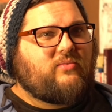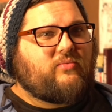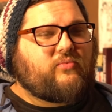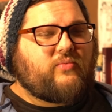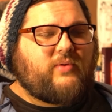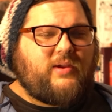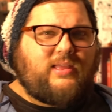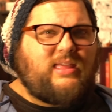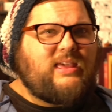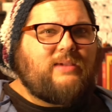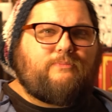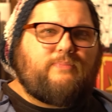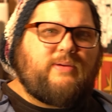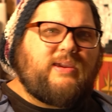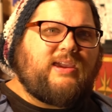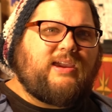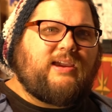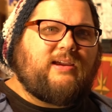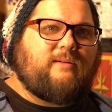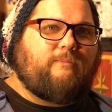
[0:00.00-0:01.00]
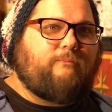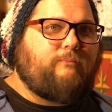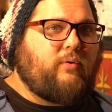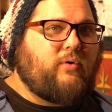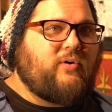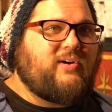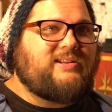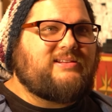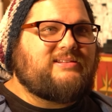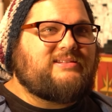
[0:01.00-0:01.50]
really being
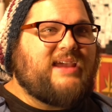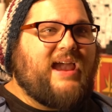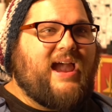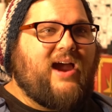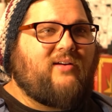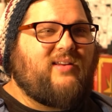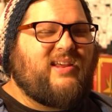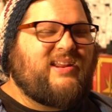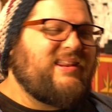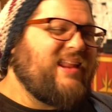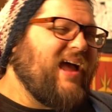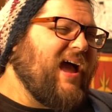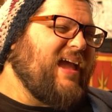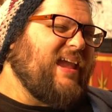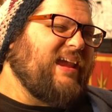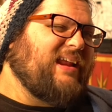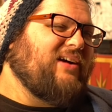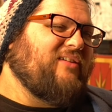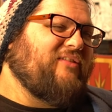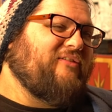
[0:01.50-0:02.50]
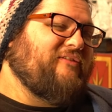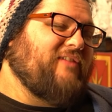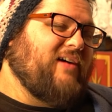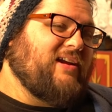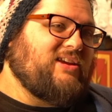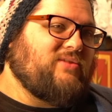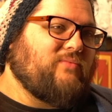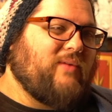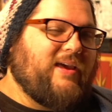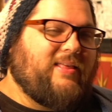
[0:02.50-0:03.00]
put down, and not in a
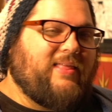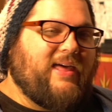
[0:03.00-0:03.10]
funny way